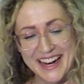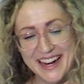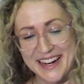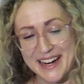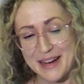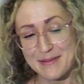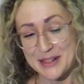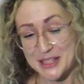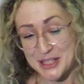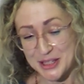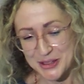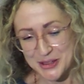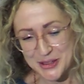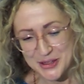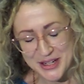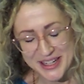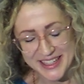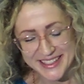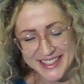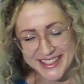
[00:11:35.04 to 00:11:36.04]
Number
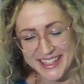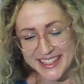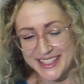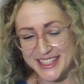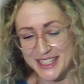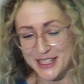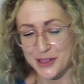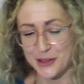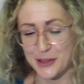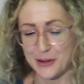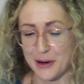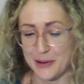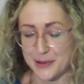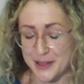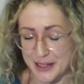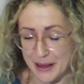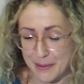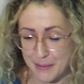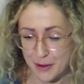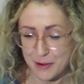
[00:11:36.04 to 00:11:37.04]
2, 62-year-old
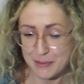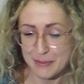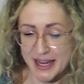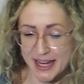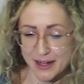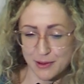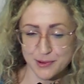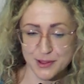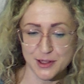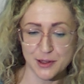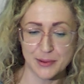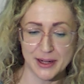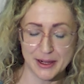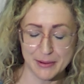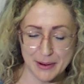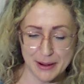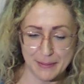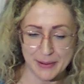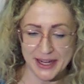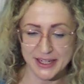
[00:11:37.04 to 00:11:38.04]
Samoan man, also one of
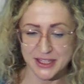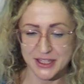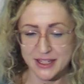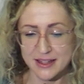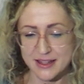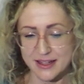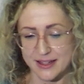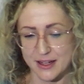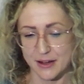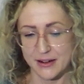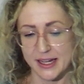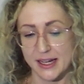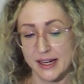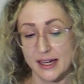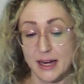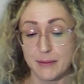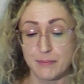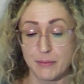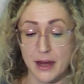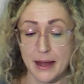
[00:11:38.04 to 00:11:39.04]
my patients. So he
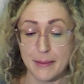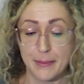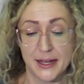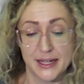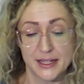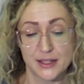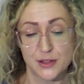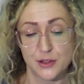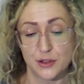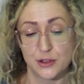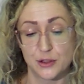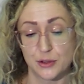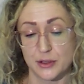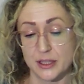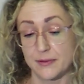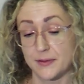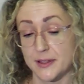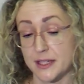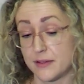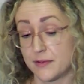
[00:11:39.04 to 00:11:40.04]
had bypass
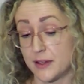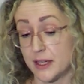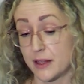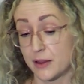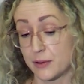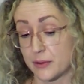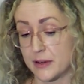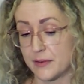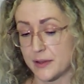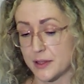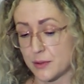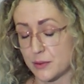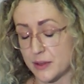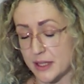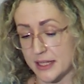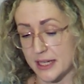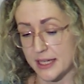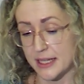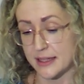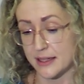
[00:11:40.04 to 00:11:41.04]
surgery for severe 3-vessel
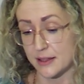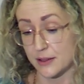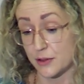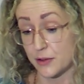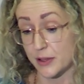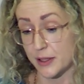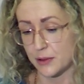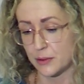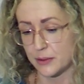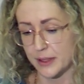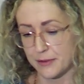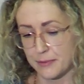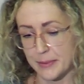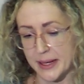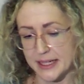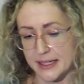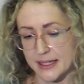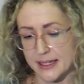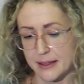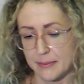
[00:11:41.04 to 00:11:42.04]
disease and critical left
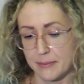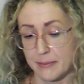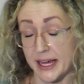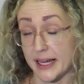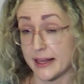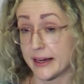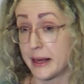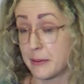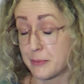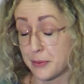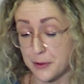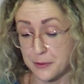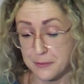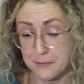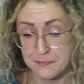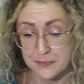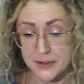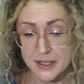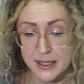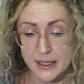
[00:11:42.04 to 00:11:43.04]
main stem back in April.
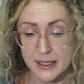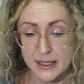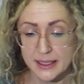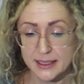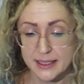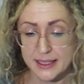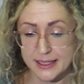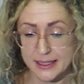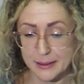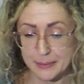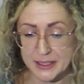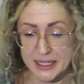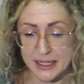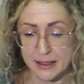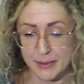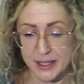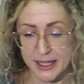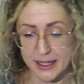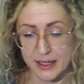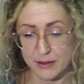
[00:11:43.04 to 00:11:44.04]

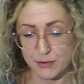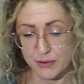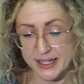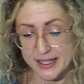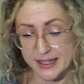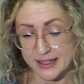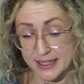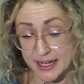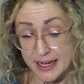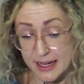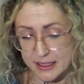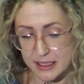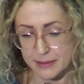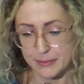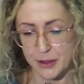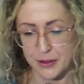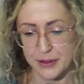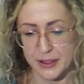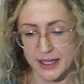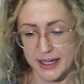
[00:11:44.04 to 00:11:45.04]
Dyslipidemia, recent
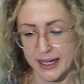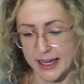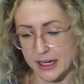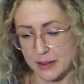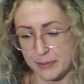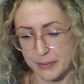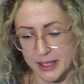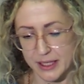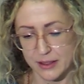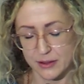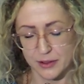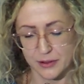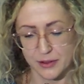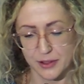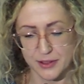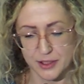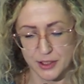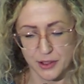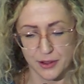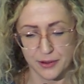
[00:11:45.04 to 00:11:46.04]
ex-smoker, had impaired
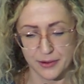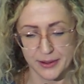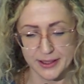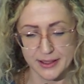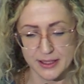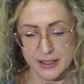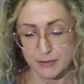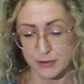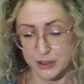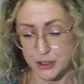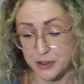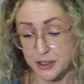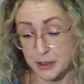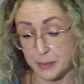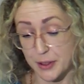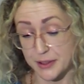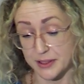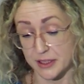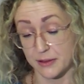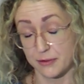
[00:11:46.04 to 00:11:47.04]
glucose tolerance, returned a
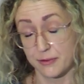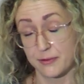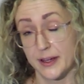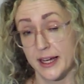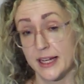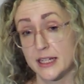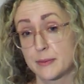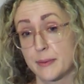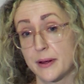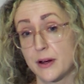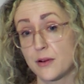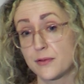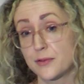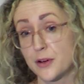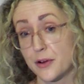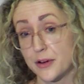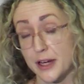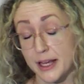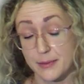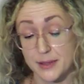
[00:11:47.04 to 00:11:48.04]
positive fit. But of
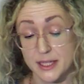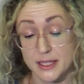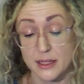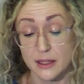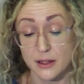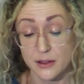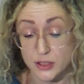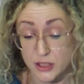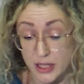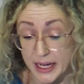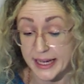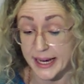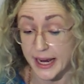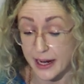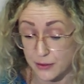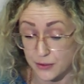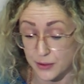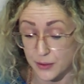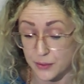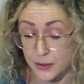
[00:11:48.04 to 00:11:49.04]
note, he was still on
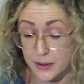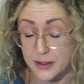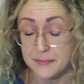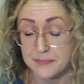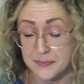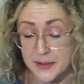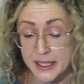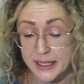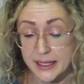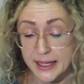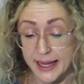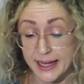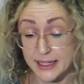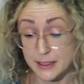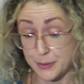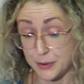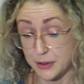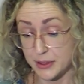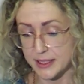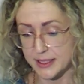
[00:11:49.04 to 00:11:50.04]
ticagrelor, as
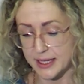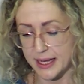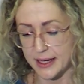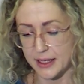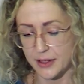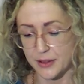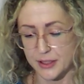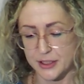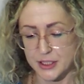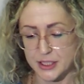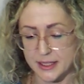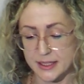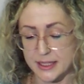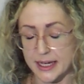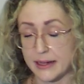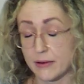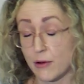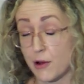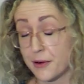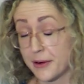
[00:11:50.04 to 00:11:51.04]
per his cardiologist,
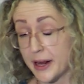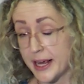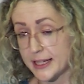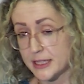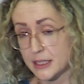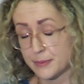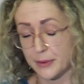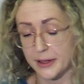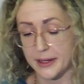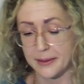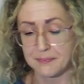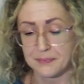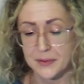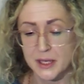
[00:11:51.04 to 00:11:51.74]
and on aspirin.